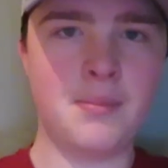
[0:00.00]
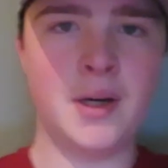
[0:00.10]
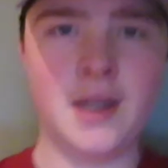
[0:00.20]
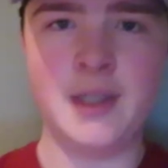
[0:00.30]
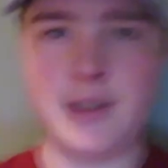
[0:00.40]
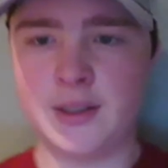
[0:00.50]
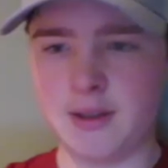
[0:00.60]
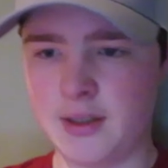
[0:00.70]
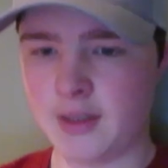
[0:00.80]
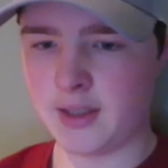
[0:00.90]
But
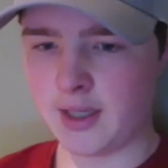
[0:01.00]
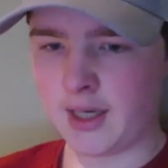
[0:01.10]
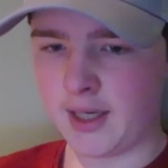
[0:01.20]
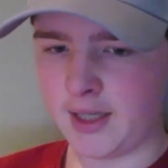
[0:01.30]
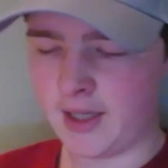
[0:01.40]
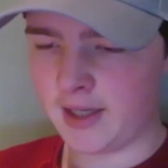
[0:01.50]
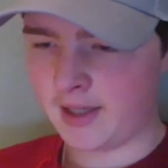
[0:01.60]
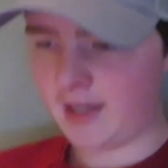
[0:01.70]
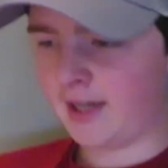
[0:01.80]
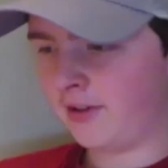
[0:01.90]
I
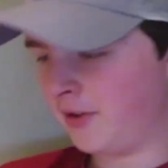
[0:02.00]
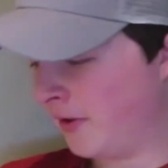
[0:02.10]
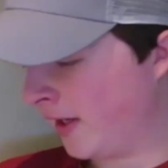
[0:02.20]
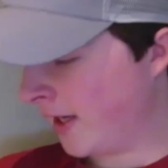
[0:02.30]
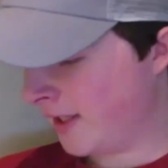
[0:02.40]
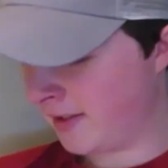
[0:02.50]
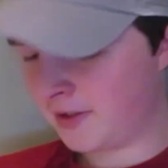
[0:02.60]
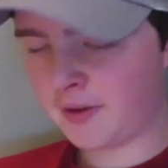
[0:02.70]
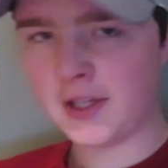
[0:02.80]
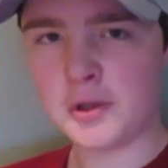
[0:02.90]
I don't know guys,
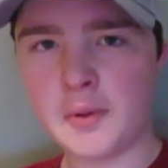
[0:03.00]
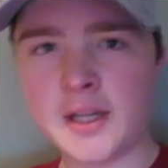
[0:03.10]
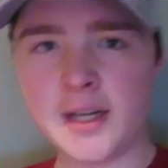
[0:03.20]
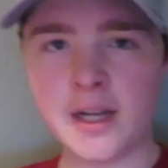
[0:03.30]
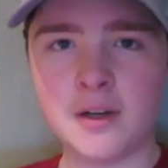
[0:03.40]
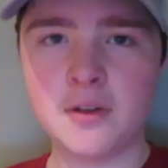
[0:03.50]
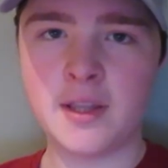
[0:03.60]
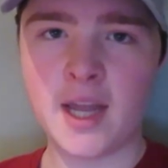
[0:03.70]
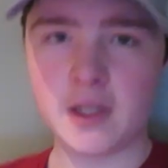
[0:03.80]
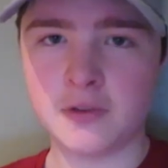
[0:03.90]
so I tweeted
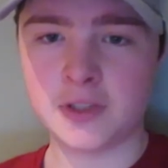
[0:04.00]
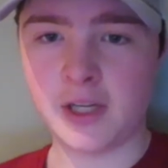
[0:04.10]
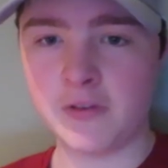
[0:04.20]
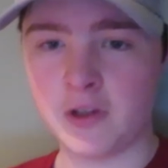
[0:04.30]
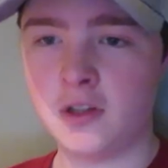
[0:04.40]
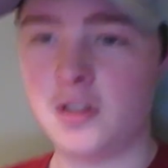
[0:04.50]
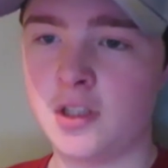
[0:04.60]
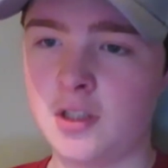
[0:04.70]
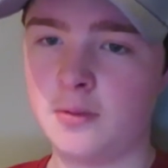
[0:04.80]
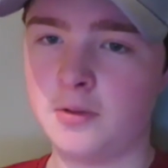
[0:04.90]
out, thanks for
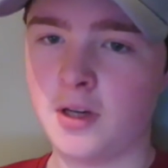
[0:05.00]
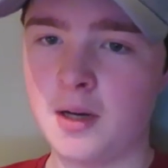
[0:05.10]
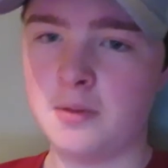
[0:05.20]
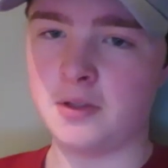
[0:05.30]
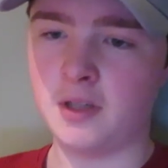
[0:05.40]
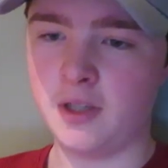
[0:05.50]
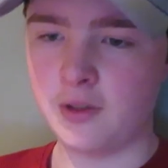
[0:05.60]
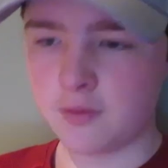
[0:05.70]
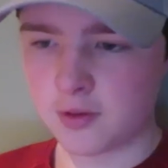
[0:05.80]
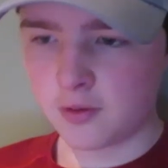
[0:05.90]
700 subscribers on
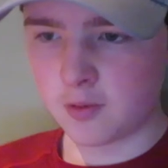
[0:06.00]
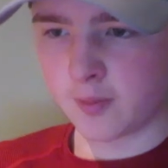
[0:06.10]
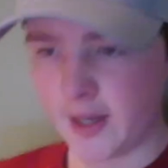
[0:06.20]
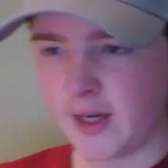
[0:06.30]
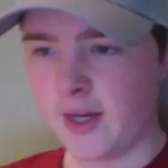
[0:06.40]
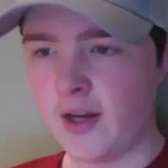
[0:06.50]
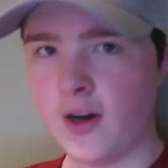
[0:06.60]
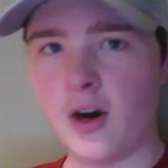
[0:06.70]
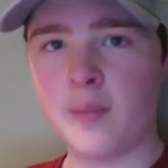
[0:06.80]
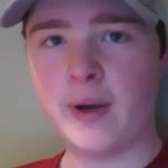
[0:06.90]
YouTube,
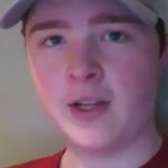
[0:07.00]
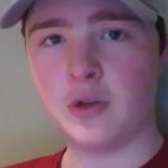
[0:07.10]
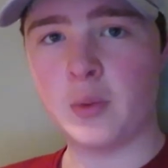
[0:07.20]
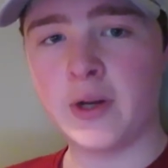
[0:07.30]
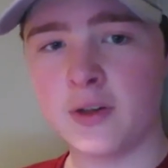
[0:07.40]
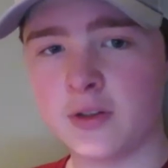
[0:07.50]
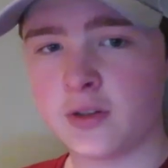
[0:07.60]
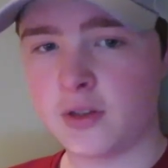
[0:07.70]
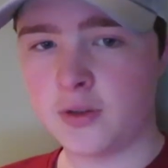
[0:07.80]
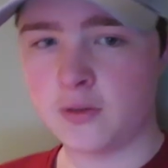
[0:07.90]
on my Twitter,
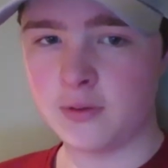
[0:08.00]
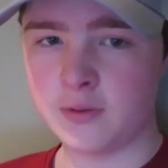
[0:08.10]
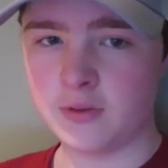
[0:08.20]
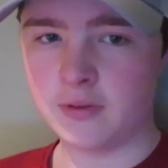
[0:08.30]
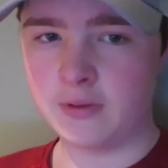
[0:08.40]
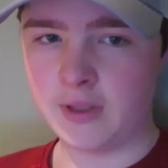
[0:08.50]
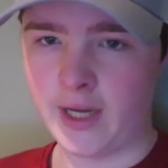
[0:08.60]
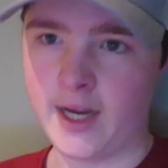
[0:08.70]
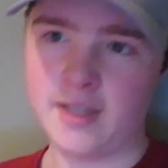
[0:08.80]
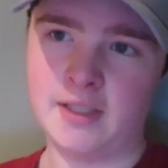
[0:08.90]
so
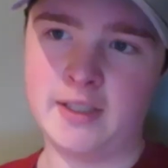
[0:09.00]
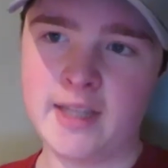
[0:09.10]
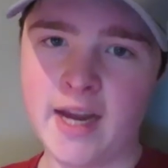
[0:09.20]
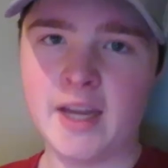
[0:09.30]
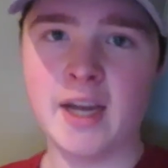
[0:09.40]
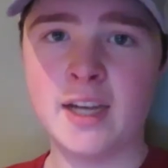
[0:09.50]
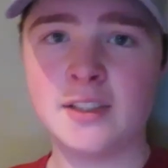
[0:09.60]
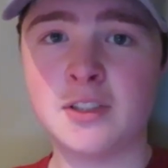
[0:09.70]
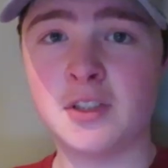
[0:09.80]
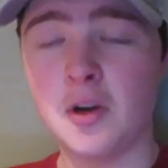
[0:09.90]
like just thank you
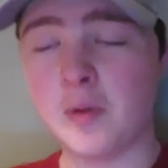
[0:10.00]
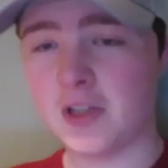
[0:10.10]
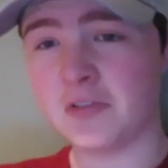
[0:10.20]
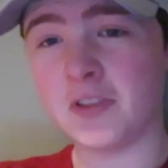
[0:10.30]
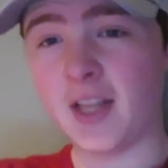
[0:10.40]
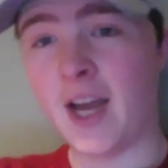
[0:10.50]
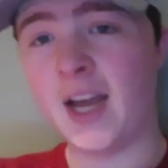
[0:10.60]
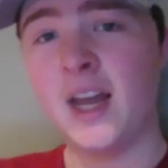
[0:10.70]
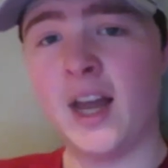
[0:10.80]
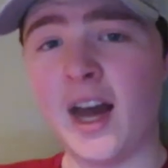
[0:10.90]
guys so much for
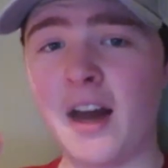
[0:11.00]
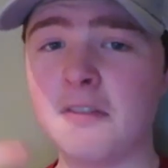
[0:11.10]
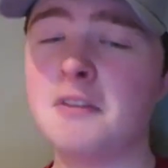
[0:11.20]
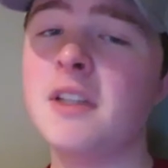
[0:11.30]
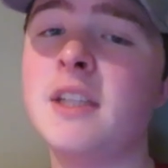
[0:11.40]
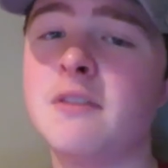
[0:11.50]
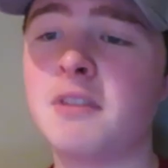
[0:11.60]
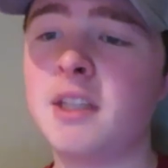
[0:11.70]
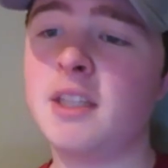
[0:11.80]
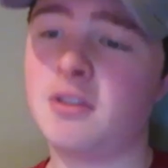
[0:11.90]
that. I really,
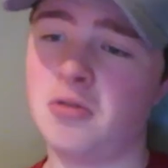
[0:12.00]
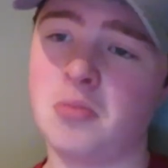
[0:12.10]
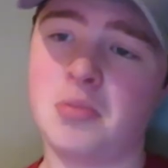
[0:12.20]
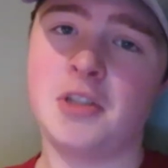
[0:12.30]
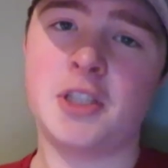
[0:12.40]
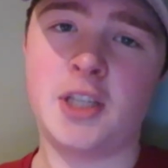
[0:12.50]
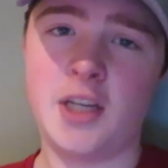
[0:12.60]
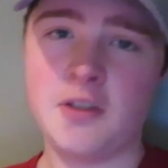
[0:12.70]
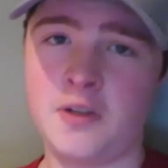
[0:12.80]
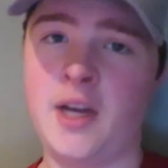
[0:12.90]
really do
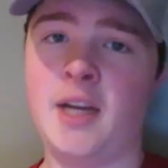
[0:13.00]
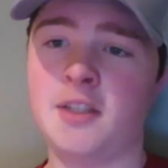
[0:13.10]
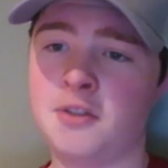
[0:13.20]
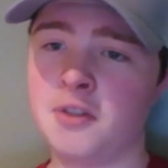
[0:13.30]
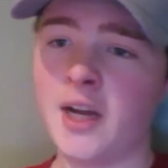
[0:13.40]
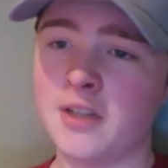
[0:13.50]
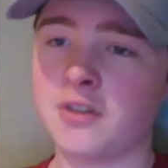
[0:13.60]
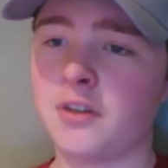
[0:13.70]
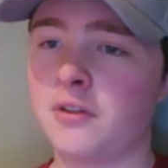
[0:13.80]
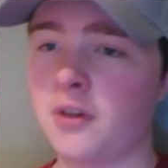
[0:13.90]
appreciate you guys. You
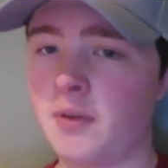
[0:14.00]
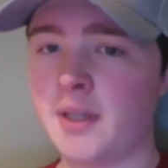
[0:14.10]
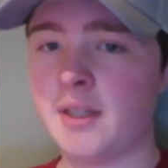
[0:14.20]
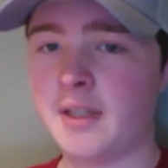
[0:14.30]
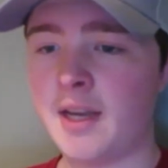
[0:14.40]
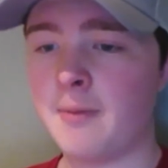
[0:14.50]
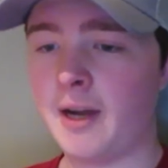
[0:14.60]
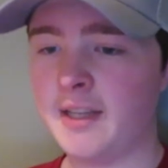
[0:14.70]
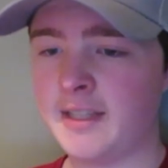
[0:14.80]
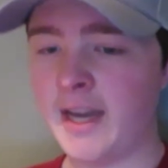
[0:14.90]
guys are growing day
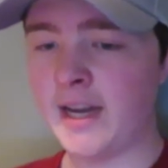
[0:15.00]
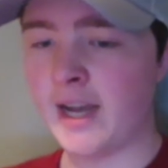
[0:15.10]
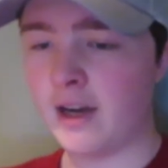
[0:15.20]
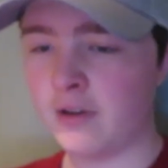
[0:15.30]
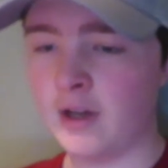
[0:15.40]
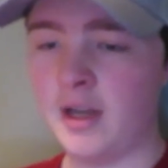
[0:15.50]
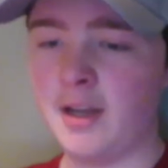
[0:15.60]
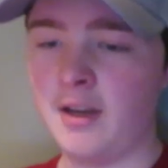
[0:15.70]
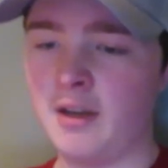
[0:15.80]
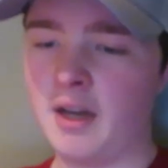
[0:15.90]
by day now.
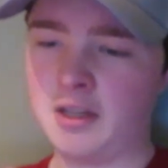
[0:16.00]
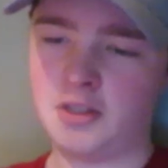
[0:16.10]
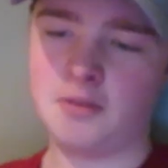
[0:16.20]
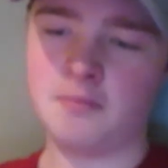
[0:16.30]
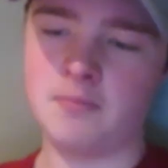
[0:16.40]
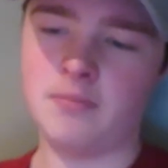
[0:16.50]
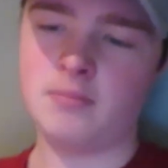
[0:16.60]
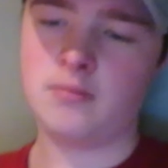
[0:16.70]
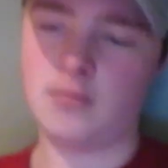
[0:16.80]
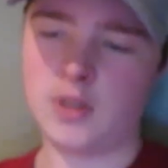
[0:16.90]
Actually,
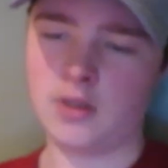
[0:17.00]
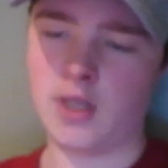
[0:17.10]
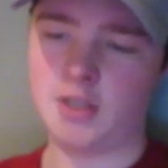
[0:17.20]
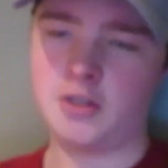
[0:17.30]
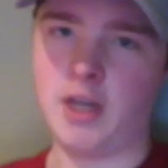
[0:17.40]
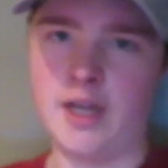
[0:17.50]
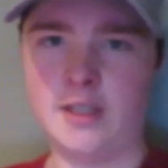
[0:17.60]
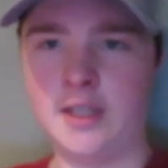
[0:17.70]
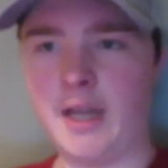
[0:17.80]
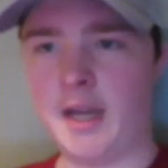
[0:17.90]
just yesterday
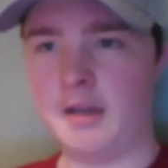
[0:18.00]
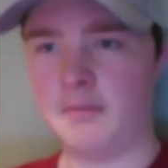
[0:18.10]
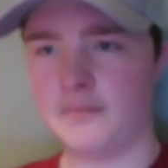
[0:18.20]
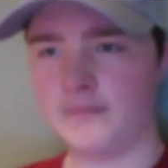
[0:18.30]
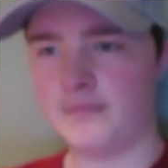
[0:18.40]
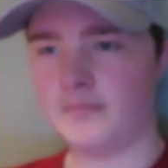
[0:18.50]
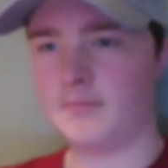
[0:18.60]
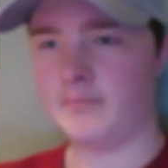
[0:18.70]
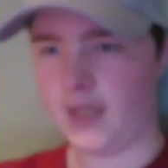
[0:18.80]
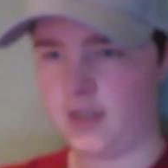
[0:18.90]
and today,
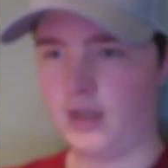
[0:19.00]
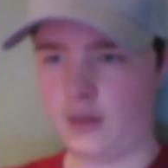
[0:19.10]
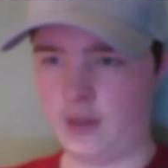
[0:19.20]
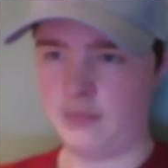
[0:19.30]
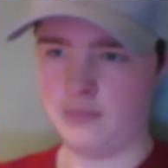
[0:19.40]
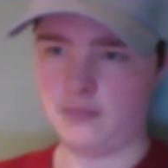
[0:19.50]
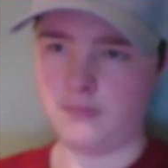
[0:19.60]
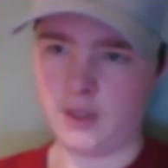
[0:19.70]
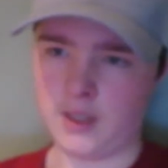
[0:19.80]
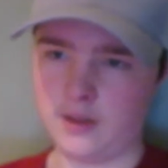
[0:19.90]
basically,
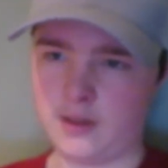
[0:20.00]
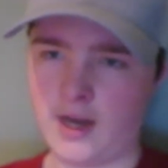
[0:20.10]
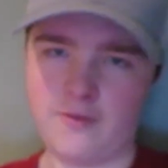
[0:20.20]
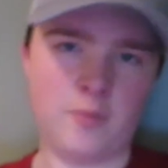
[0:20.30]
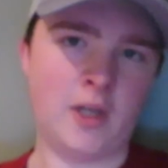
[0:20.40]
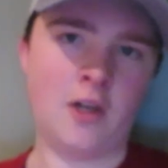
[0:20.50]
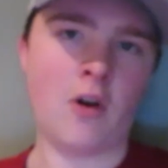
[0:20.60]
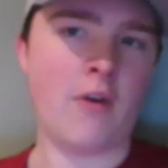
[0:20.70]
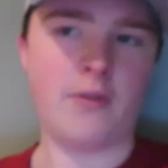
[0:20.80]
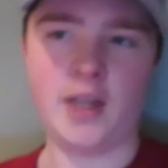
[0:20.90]
because I haven't been
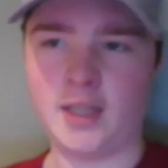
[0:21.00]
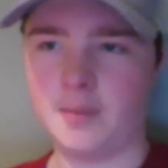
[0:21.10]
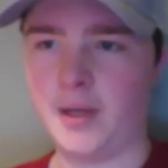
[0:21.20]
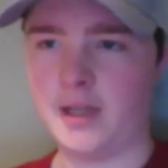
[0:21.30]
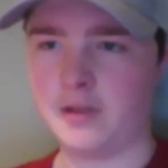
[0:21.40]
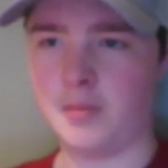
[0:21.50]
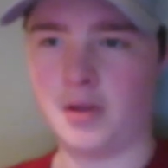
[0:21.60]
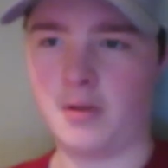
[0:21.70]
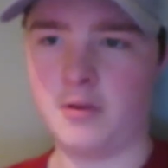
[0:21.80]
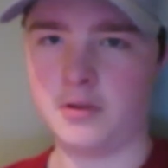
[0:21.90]
growing for like the past
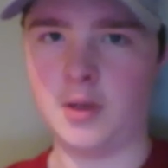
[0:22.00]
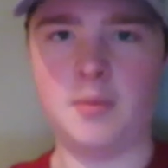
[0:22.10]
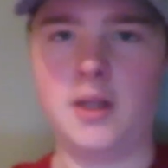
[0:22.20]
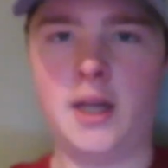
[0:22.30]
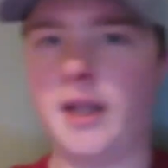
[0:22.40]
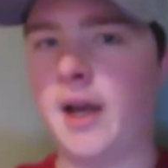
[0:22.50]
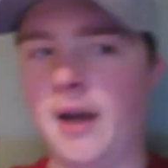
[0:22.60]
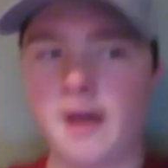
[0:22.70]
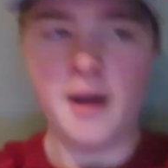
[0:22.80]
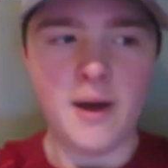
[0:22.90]
month or something like
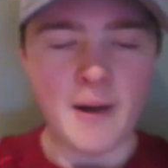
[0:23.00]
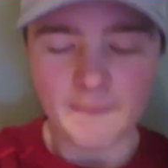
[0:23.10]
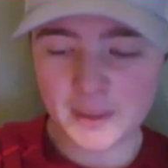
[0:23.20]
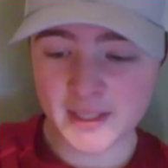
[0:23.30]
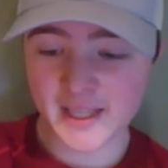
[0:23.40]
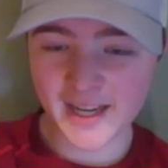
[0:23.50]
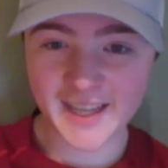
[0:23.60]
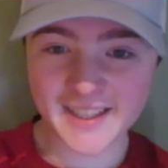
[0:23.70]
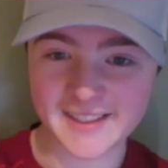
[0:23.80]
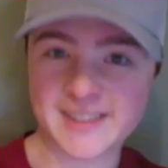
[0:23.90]
that. But yeah
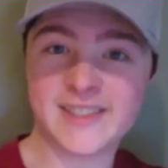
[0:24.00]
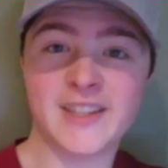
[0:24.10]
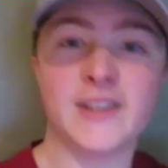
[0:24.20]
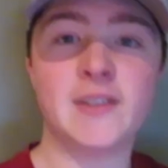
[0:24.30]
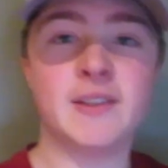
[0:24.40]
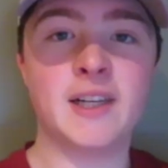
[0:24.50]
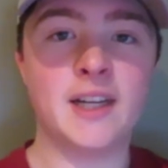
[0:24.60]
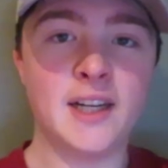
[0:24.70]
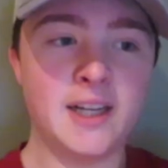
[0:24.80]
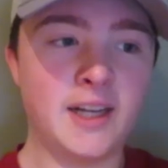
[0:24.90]
guys, so
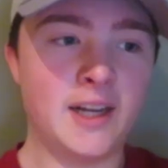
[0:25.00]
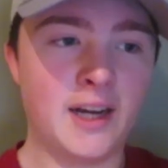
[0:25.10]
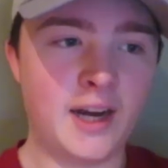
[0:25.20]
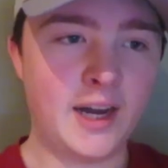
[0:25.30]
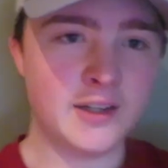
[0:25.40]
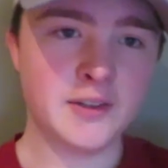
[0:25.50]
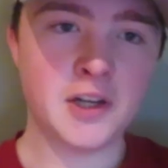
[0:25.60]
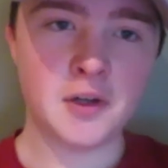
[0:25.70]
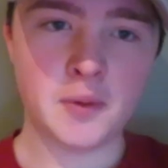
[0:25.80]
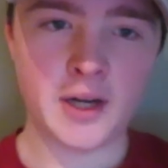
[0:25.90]
I don't
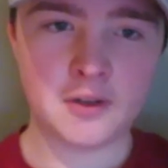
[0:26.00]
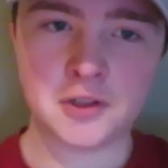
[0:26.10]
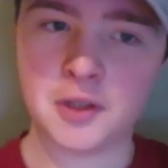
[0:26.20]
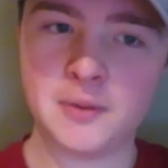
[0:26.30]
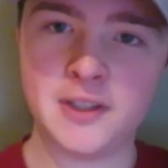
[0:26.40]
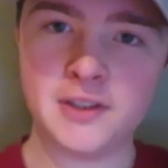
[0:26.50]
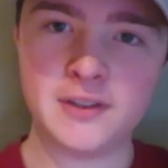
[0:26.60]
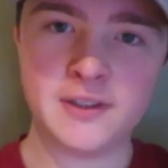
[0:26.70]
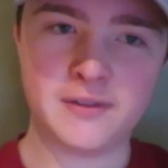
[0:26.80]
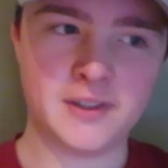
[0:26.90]
know what else I'll be
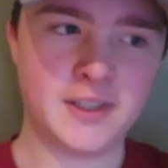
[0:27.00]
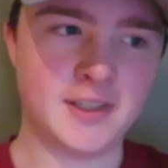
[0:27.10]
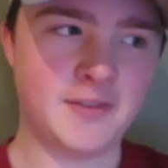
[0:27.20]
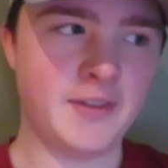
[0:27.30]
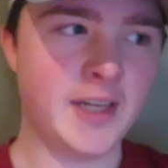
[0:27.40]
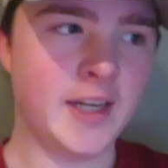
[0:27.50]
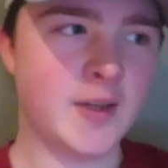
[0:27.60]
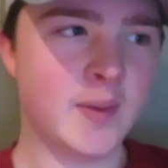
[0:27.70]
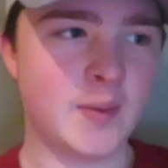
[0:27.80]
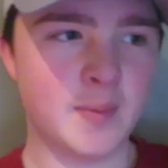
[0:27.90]
doing for this
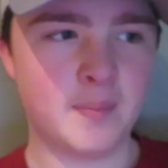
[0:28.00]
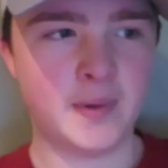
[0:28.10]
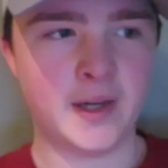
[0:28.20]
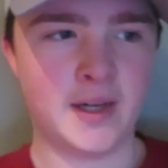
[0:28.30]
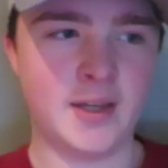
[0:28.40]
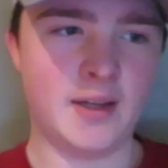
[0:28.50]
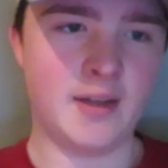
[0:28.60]
video, but